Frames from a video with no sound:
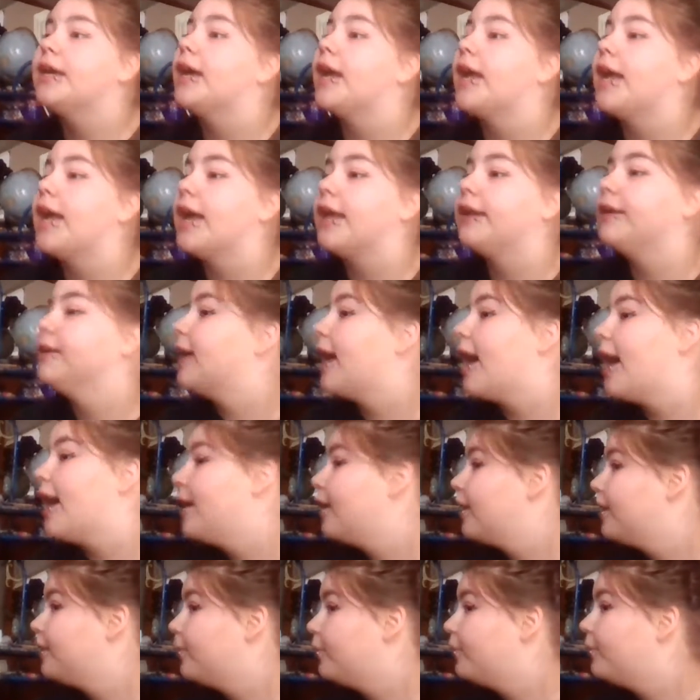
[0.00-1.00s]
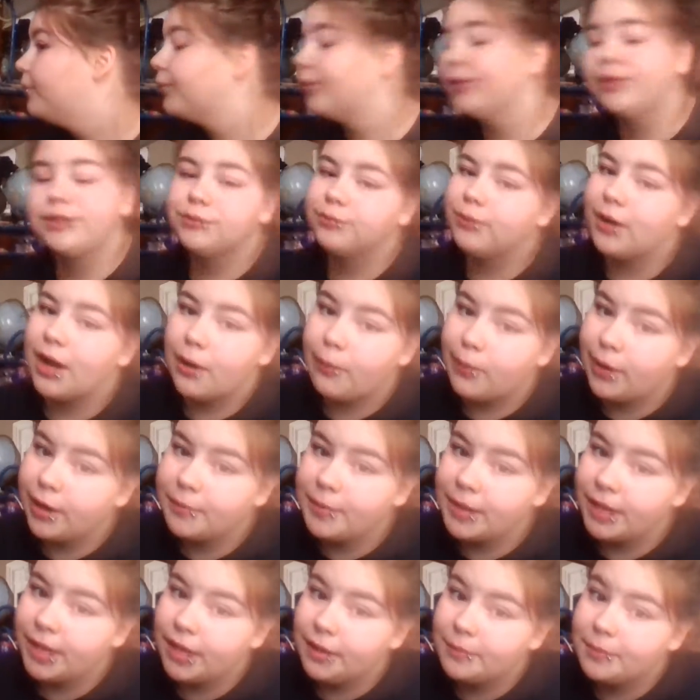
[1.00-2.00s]
And the whole reason why I wear
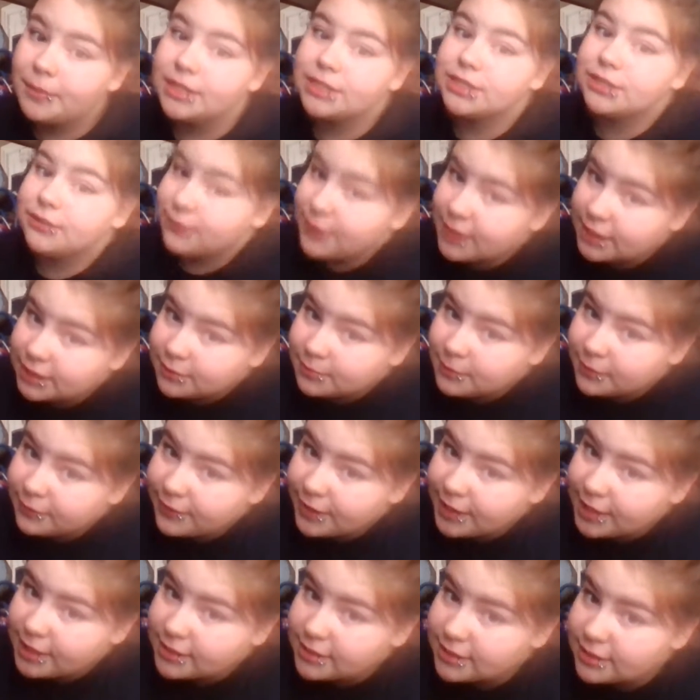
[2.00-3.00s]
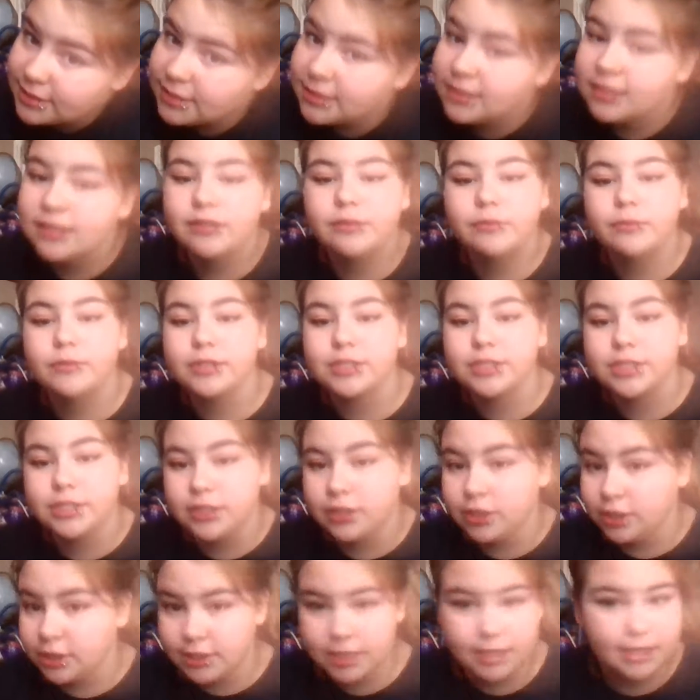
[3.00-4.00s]
makeup is to fix my face, which it
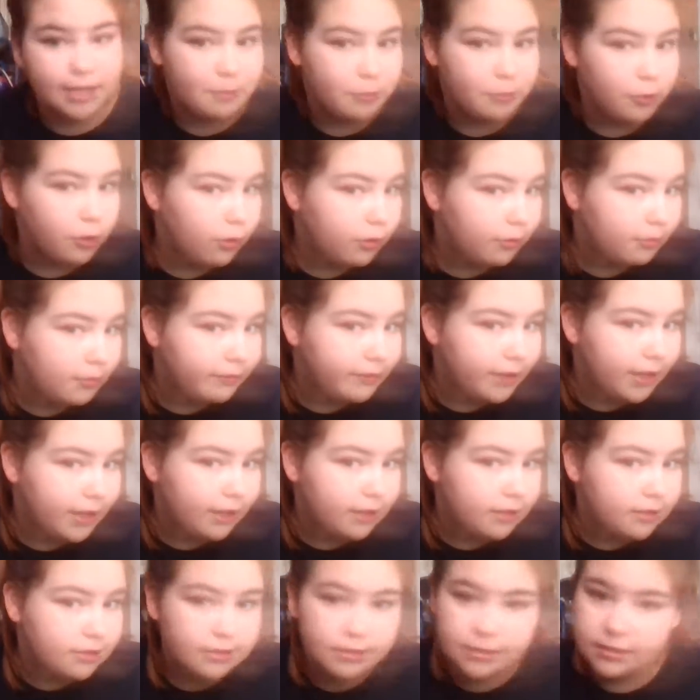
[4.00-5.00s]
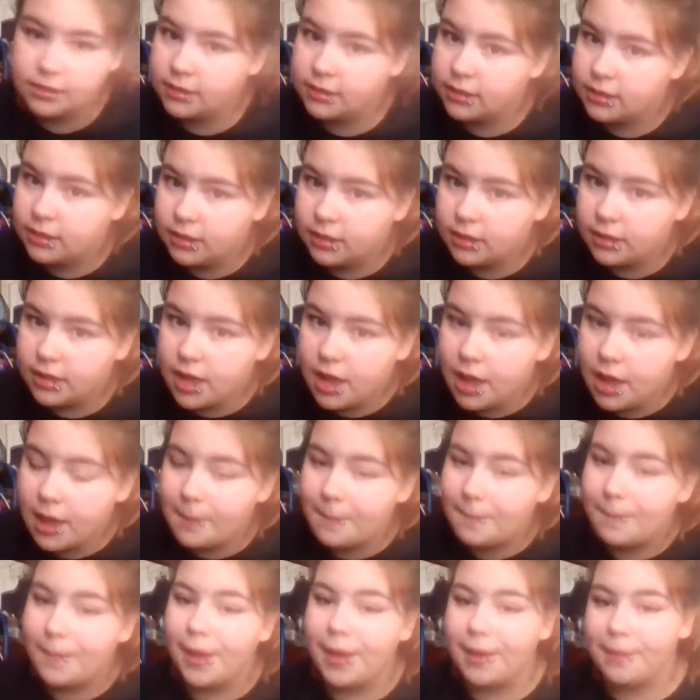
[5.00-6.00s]
looks like I broke my face.
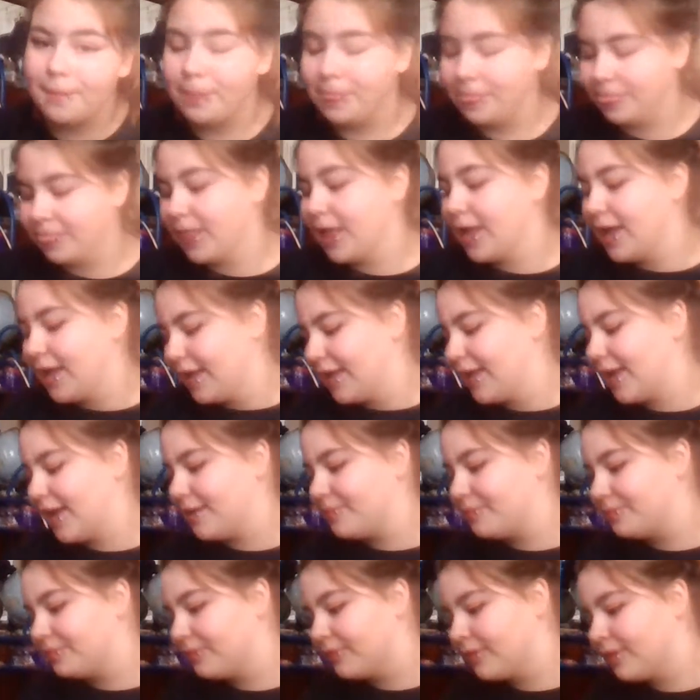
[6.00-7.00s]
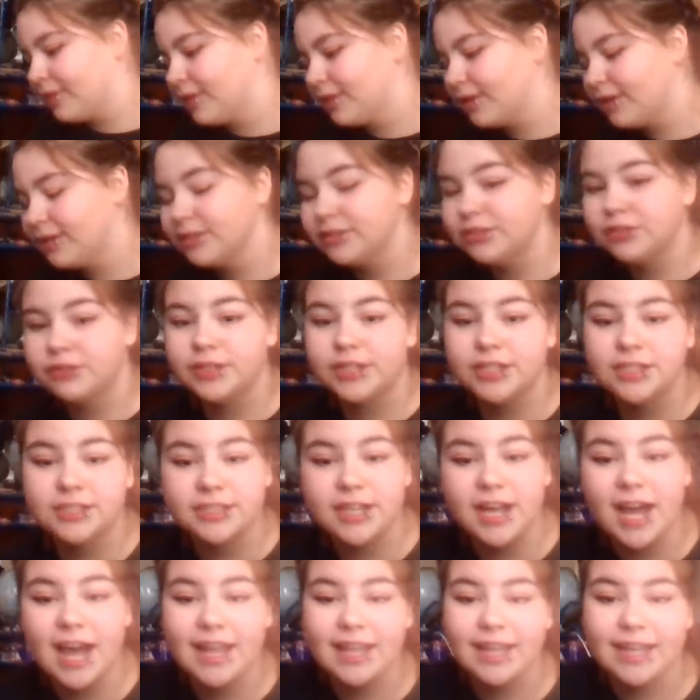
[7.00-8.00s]
But yeah. So there's your
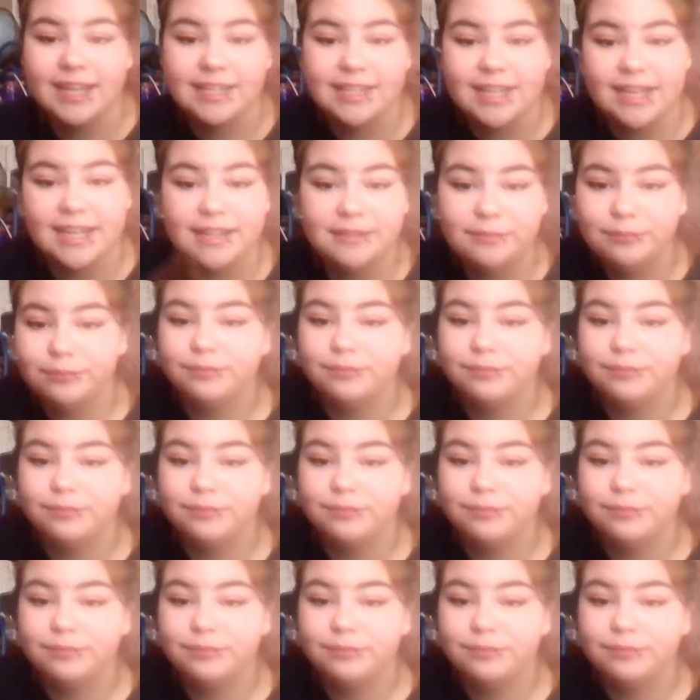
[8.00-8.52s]
highlight done.